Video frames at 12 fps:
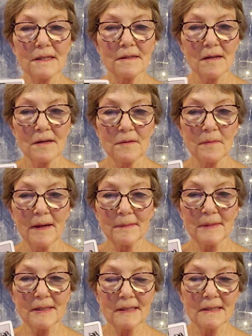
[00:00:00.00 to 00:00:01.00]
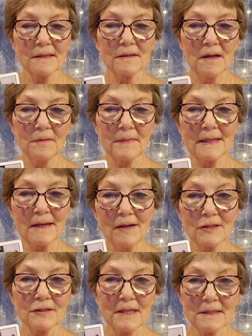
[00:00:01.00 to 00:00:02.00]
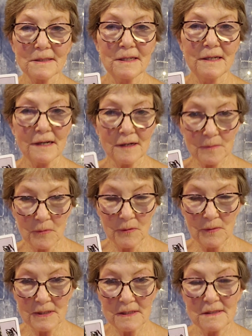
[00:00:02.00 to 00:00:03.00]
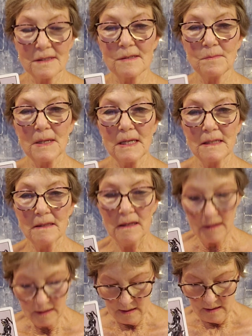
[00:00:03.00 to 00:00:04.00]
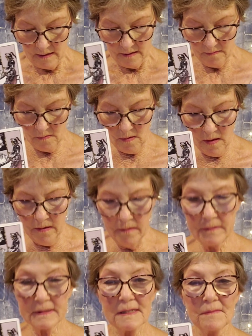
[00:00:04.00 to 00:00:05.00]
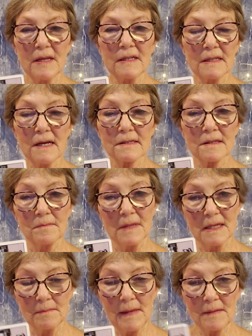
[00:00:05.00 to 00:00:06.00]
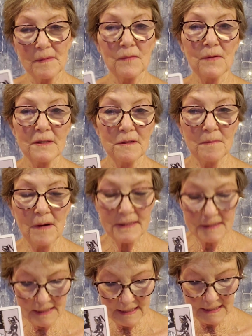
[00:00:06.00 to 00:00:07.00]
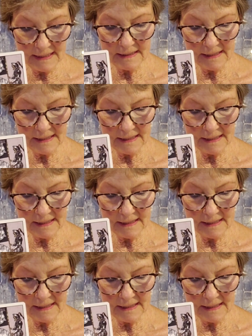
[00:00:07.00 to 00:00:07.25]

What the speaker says: Now you might be thinking, oh my gosh, that's terrible. What does this mean? It doesn't mean maybe what you might think.